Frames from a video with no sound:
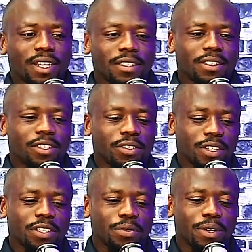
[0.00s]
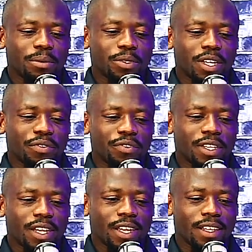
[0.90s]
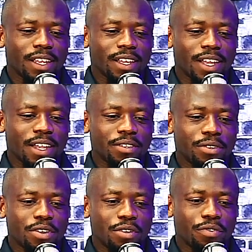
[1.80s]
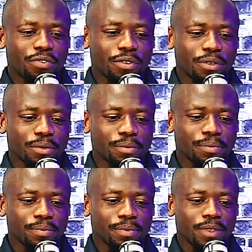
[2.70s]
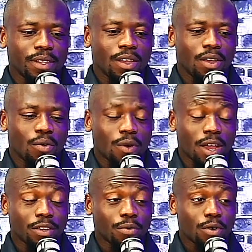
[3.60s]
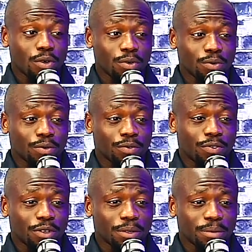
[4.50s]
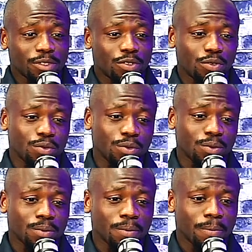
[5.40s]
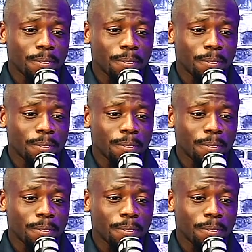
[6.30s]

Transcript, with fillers: Not to cut you out. That's what I'm trying to figure out. Like how you go from a rocky road from to